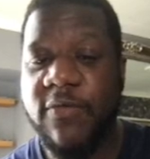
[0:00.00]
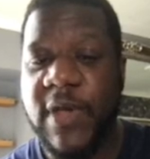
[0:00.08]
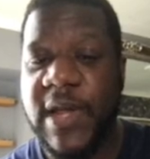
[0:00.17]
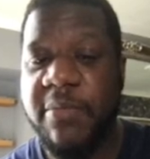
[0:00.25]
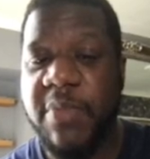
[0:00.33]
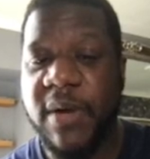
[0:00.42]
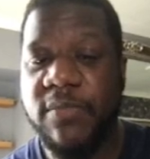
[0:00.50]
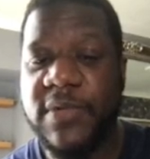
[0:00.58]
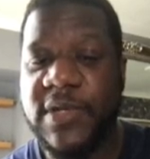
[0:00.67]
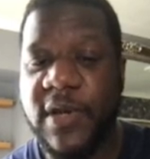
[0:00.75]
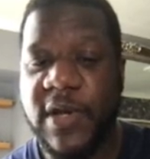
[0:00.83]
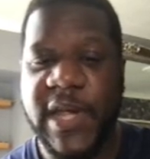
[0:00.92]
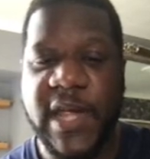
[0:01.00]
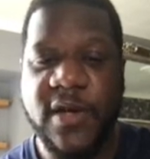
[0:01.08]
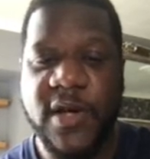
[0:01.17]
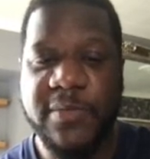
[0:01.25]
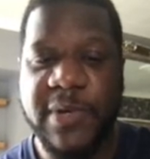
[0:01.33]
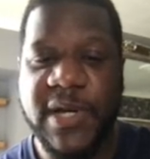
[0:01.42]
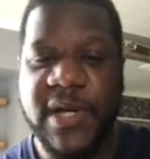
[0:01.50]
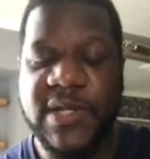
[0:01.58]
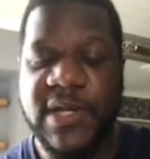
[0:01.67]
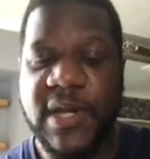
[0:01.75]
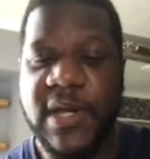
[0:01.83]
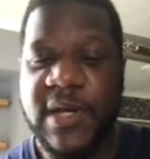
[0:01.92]
really pumps, okay, guys,
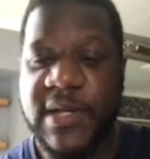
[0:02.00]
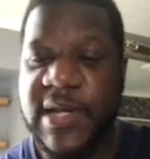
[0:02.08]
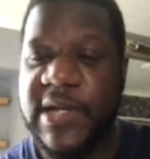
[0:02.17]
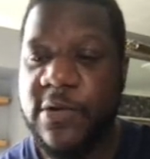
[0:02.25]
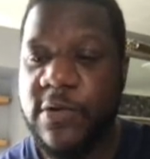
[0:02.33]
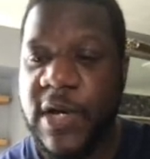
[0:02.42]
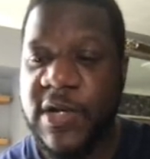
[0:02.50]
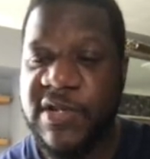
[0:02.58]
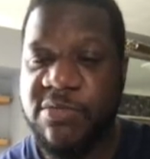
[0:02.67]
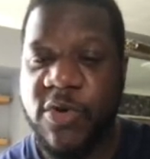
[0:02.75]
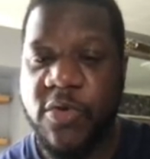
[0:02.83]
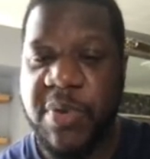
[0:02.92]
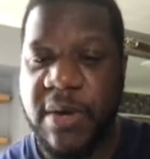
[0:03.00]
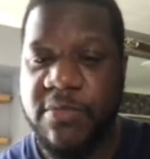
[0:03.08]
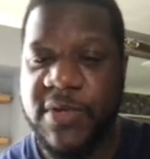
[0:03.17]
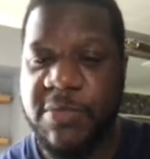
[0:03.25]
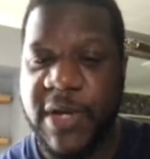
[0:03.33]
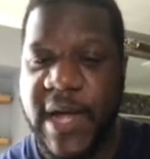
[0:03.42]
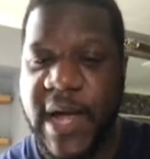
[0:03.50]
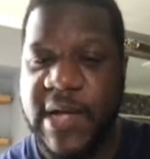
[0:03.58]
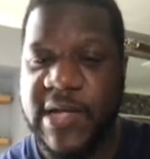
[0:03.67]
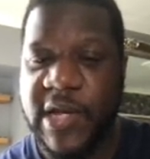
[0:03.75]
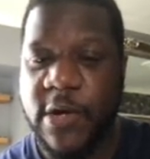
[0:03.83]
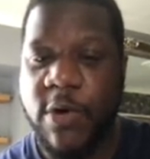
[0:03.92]
because these look like small pumps, but they're
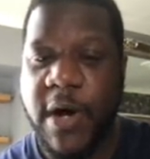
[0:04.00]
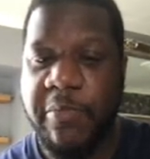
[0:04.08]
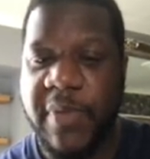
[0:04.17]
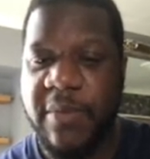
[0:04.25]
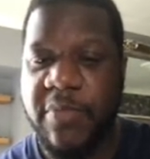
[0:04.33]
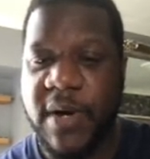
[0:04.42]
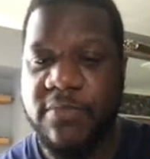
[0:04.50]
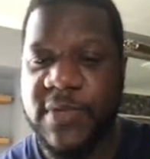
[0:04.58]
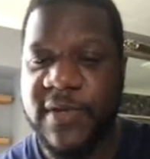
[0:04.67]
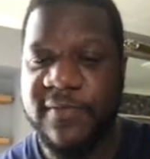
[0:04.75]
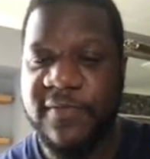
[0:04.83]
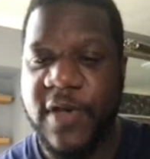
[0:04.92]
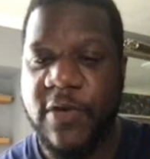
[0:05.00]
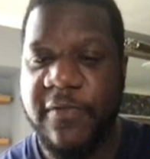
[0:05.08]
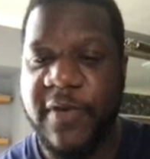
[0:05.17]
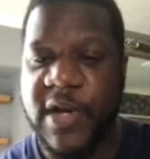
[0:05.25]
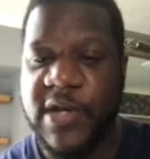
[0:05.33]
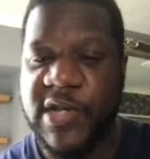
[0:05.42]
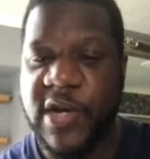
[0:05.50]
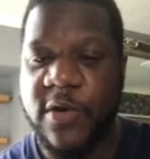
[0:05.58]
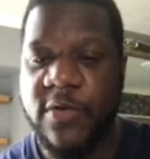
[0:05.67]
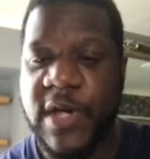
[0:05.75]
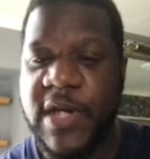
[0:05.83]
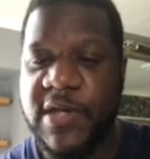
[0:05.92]
actually quite big pumps. Very
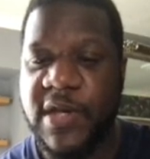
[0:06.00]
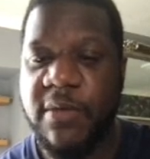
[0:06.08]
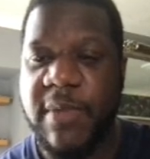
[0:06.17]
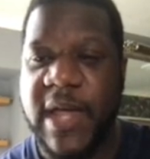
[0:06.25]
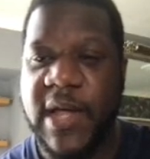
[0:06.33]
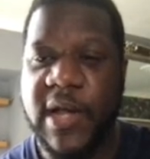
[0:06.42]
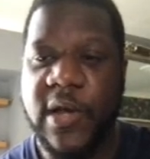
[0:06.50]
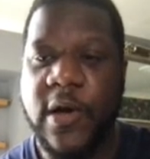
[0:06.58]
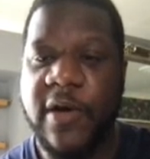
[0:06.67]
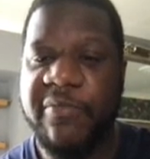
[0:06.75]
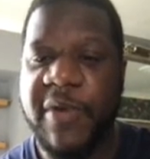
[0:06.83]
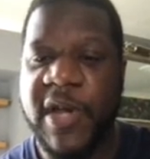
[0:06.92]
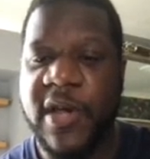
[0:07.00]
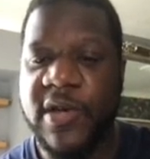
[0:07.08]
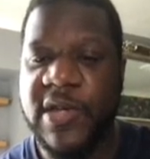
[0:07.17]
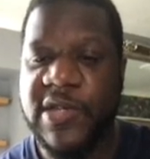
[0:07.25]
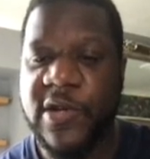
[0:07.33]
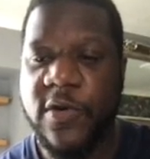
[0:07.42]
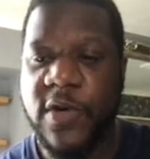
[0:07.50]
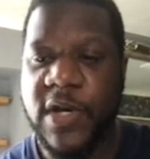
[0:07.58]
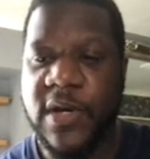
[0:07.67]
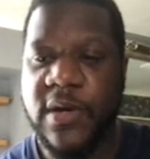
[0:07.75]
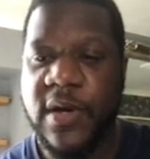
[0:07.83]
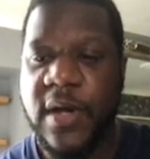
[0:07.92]
volatile, so you can make a lot of money on this
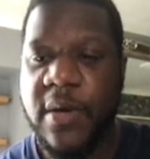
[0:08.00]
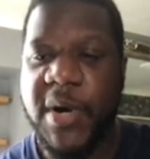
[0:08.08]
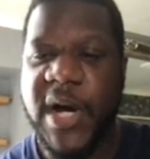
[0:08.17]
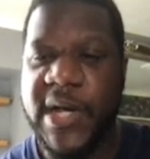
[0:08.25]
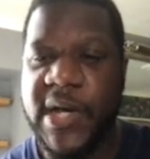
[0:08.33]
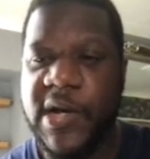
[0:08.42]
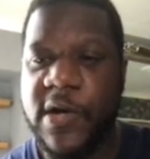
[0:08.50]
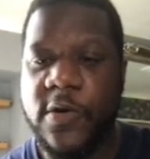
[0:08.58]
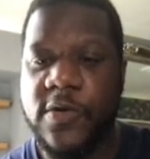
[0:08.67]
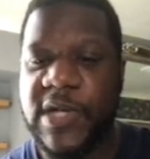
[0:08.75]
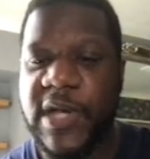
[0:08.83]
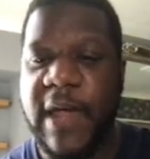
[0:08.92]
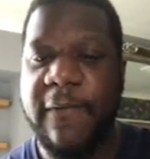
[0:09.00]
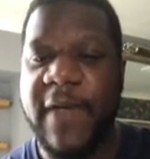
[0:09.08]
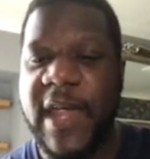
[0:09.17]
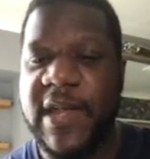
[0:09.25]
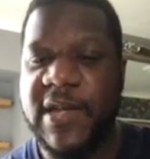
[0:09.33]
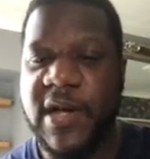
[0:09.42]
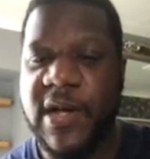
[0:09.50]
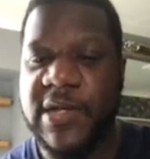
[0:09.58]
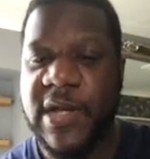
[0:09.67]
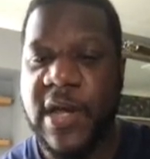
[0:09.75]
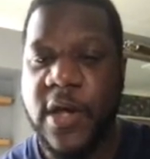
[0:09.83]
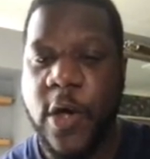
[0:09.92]
token buying the lows if it
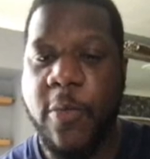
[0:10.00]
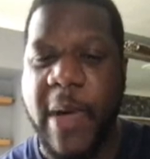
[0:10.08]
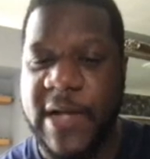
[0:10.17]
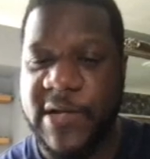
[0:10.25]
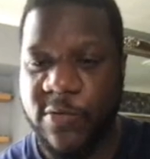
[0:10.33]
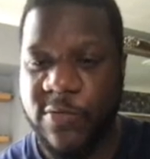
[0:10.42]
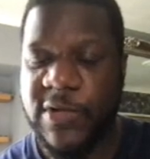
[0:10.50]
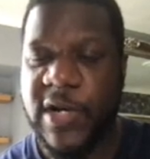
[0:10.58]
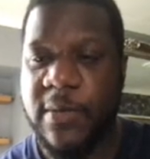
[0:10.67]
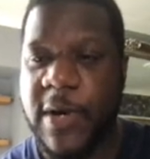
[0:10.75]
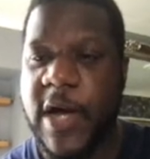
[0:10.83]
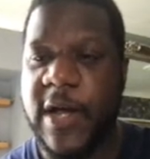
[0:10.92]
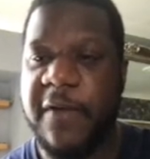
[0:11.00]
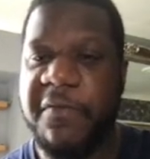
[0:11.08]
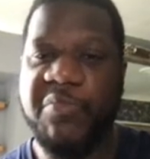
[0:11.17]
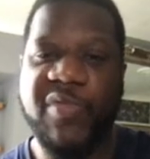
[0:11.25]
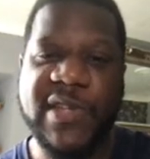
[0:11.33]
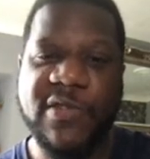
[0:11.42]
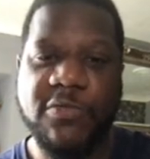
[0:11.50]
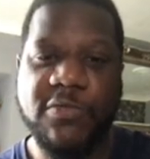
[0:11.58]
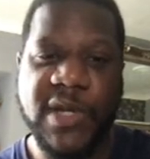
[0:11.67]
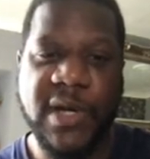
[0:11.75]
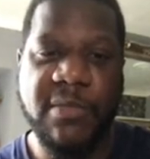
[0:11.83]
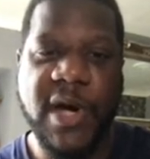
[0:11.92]
does go back to all-time high, and if it breaks
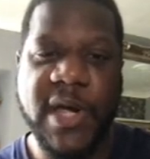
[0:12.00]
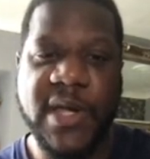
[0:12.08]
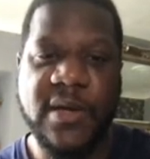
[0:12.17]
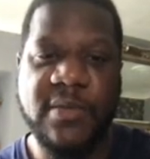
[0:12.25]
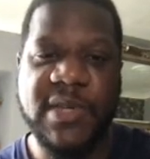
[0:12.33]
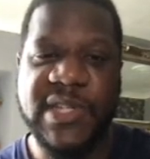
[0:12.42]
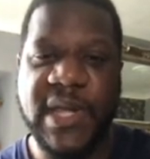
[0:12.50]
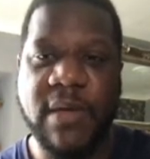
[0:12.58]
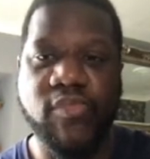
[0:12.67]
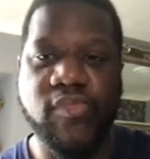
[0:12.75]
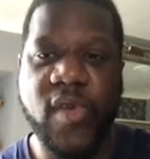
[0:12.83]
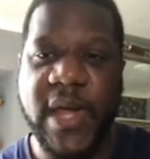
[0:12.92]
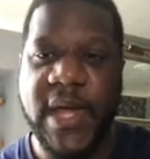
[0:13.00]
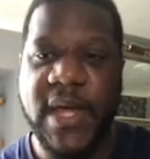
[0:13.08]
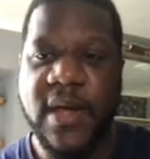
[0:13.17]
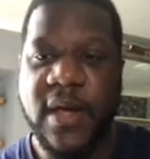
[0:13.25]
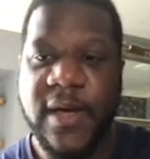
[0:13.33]
all-time high, you're going to be sitting pretty